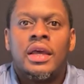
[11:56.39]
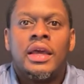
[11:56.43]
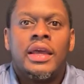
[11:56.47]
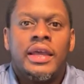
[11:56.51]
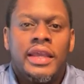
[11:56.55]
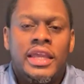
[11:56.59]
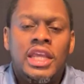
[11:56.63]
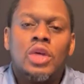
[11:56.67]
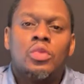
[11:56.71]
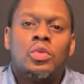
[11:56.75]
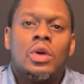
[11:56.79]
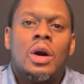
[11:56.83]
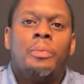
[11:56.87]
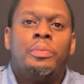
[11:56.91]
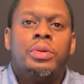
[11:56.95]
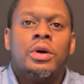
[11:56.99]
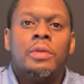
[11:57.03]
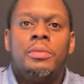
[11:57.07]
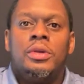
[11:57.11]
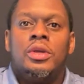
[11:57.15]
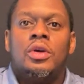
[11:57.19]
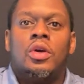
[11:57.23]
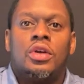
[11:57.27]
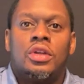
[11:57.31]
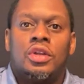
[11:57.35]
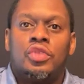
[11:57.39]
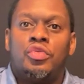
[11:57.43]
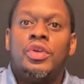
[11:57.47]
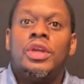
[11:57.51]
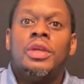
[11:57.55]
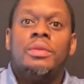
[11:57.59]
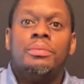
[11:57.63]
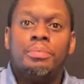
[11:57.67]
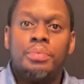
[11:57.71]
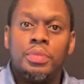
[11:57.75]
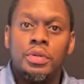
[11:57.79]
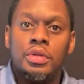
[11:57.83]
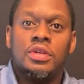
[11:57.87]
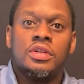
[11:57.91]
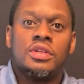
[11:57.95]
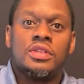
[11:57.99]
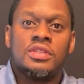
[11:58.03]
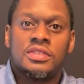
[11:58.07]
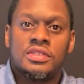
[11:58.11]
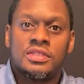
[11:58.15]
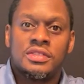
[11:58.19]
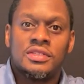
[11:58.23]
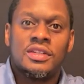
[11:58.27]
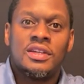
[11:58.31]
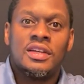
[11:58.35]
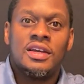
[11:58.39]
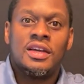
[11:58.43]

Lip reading: he the one put me on to reading books.